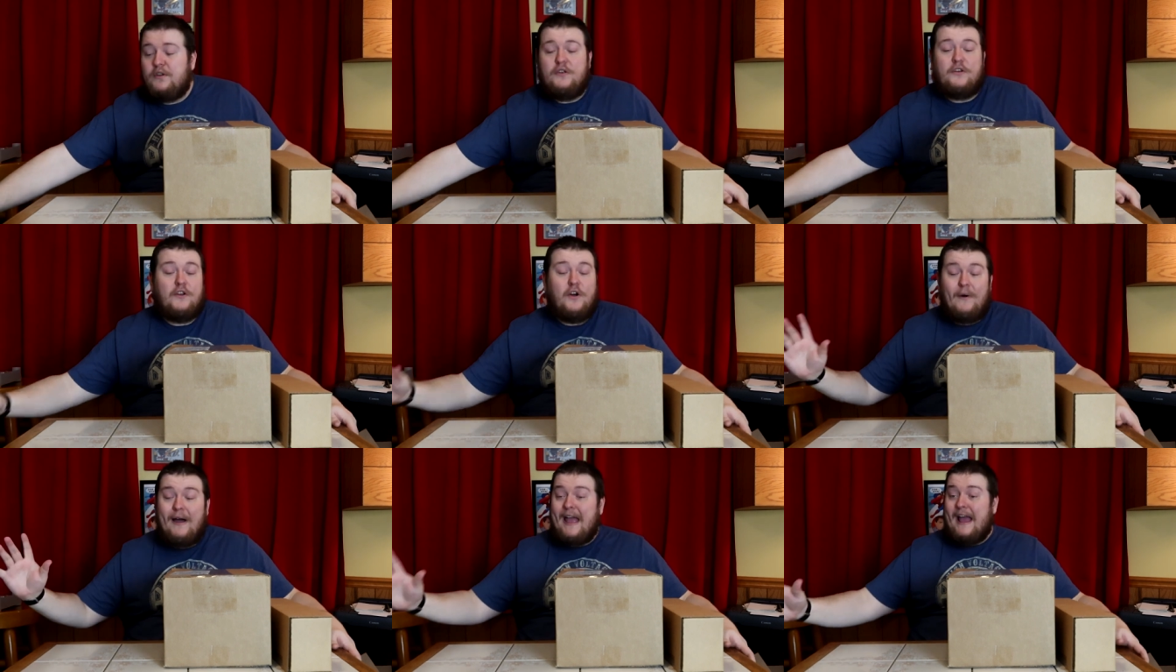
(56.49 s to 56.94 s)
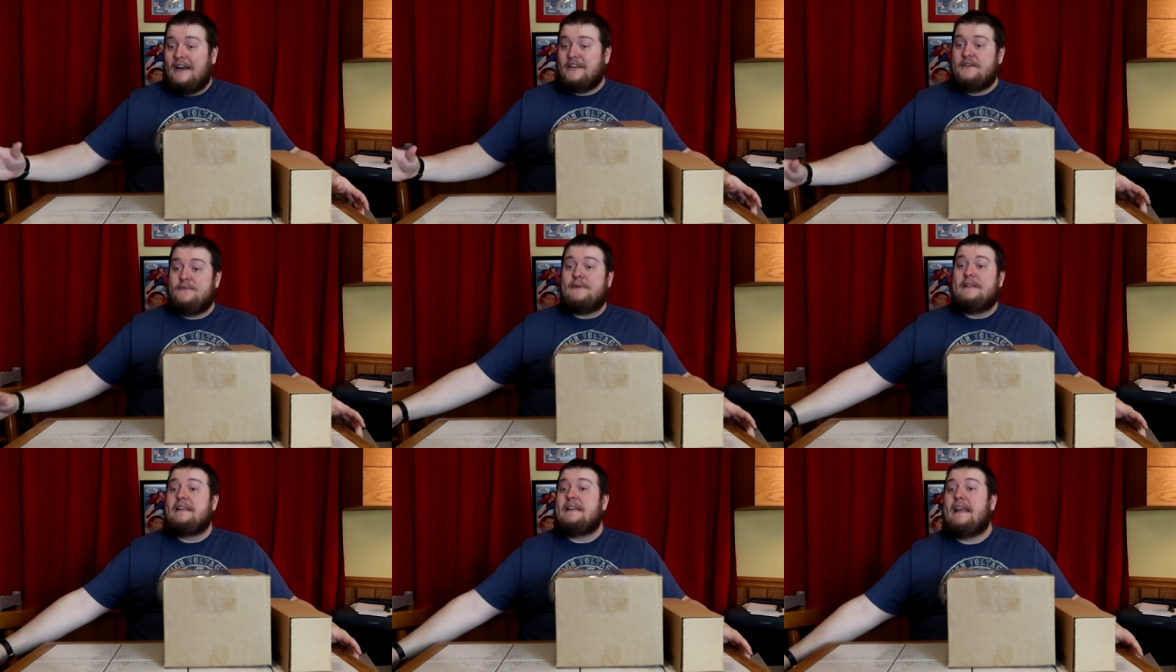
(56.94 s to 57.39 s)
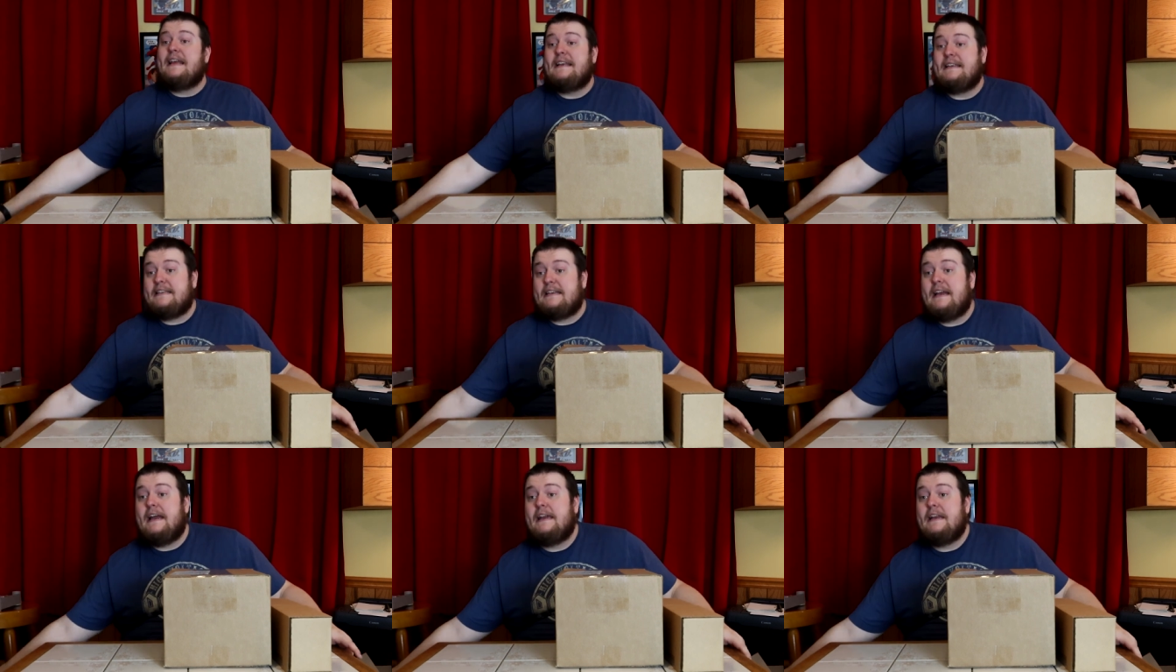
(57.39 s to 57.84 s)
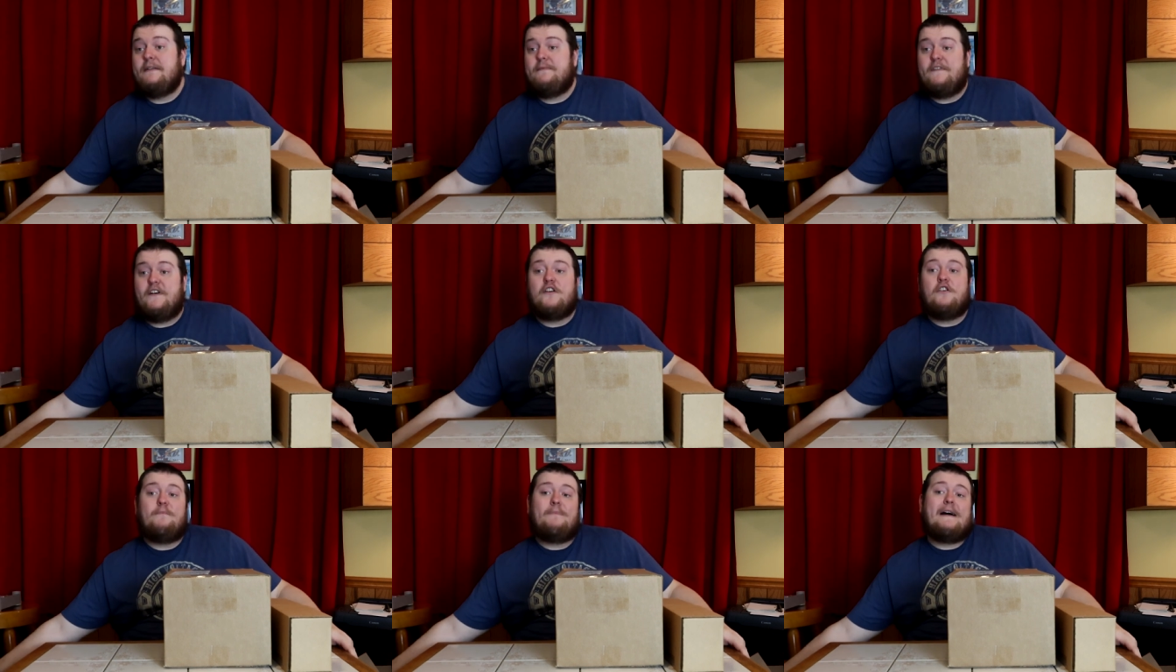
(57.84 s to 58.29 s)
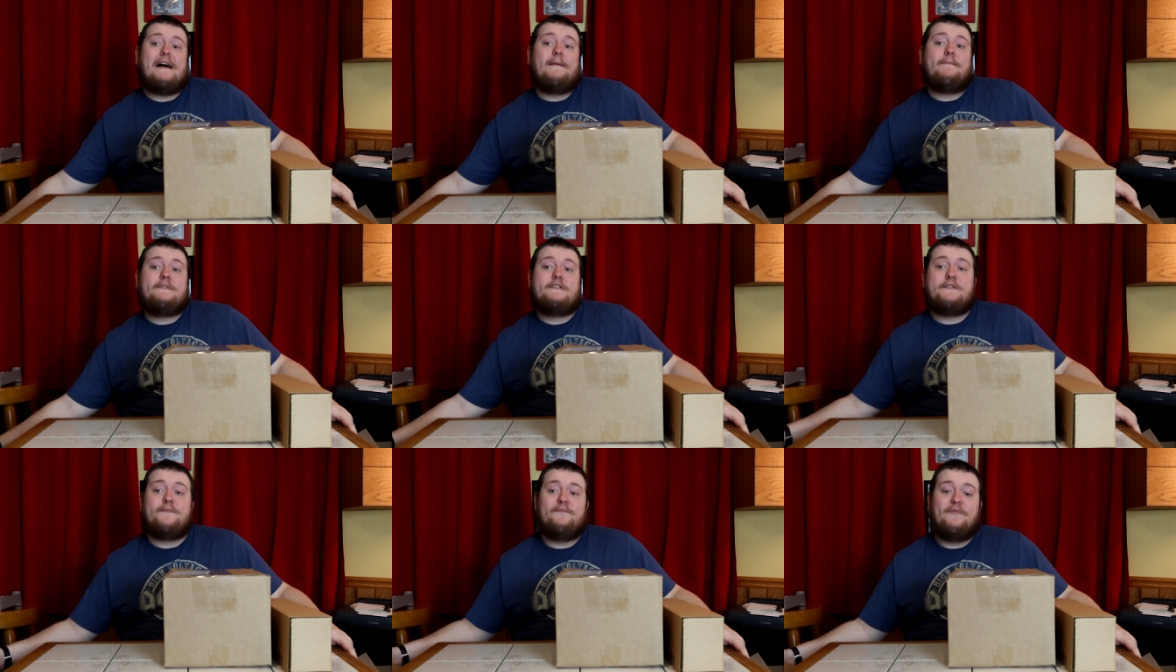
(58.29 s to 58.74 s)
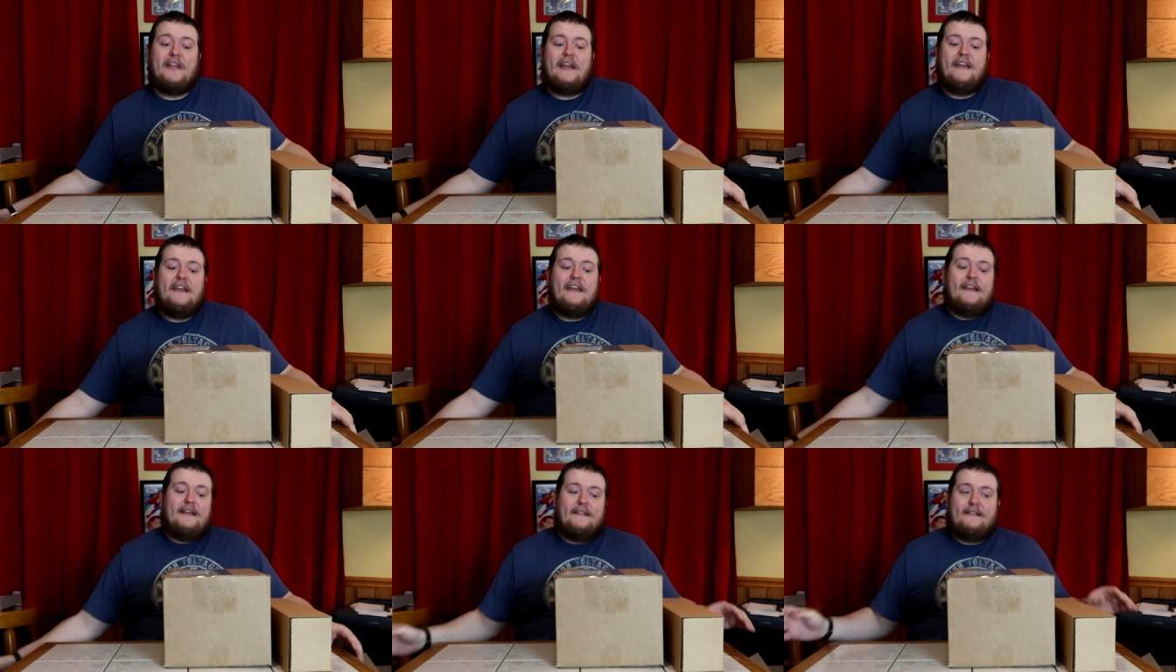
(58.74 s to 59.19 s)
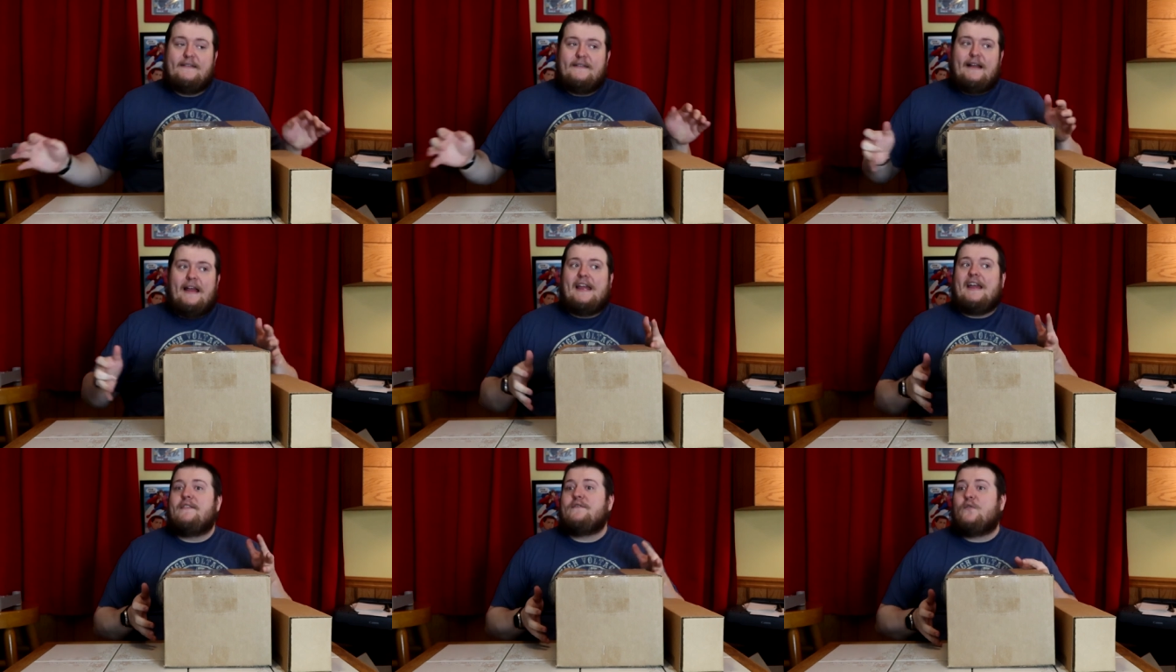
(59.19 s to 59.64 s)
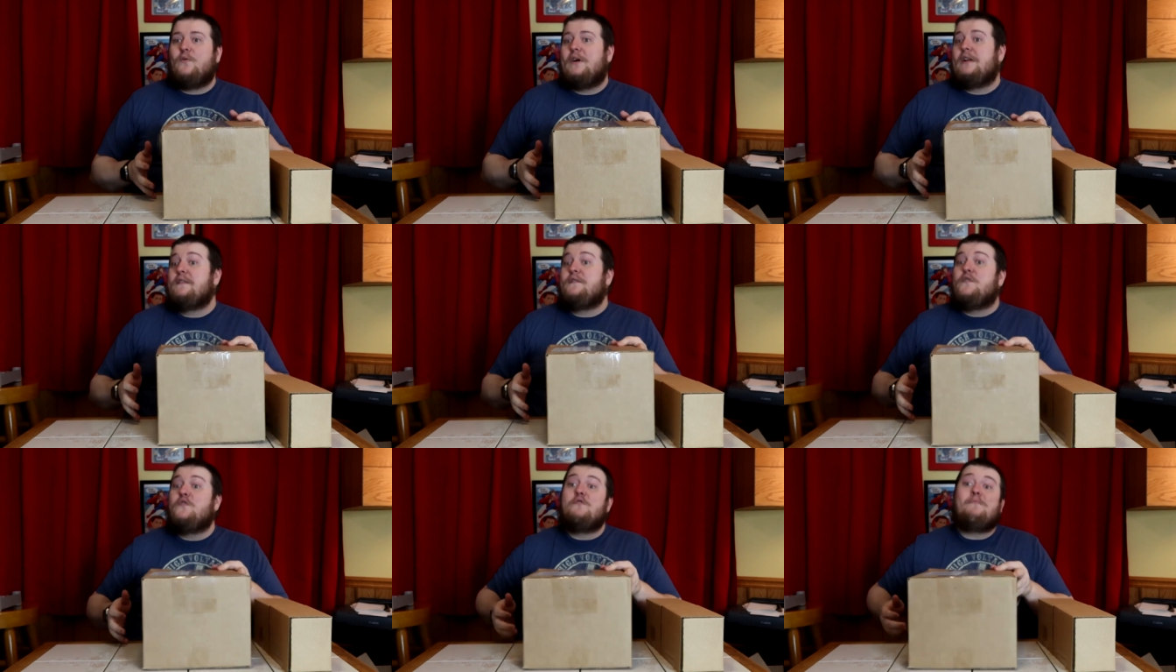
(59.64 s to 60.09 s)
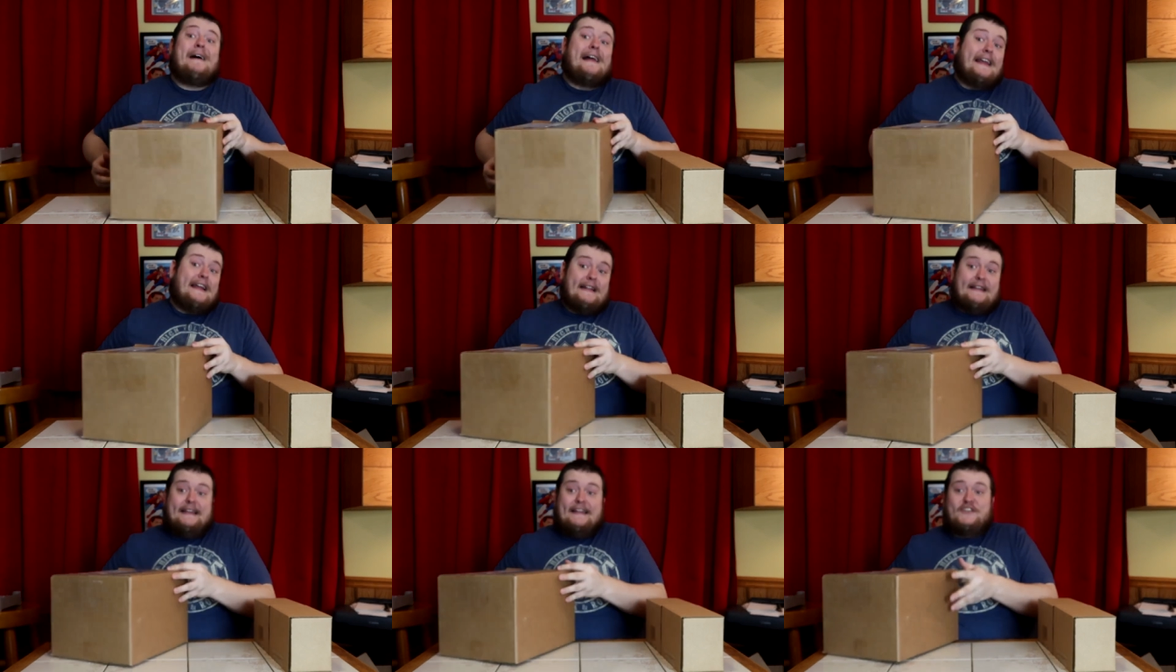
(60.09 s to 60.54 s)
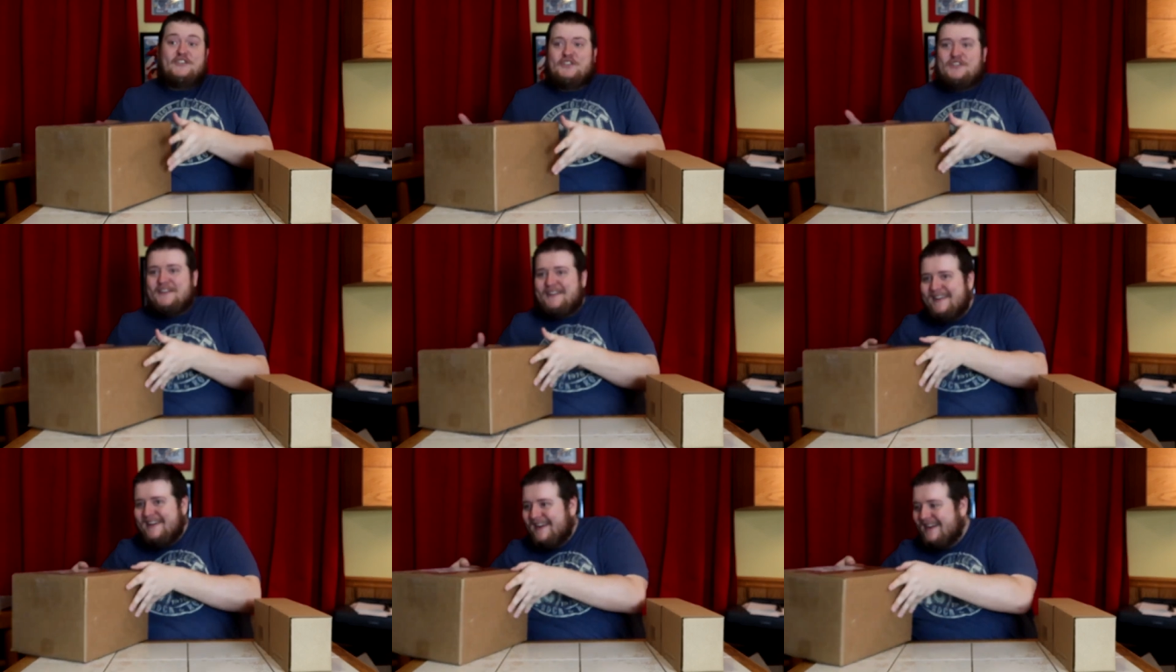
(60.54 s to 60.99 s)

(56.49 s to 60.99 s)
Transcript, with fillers: You know I actually really like signed Funko Pops. I have quite a few in my collection.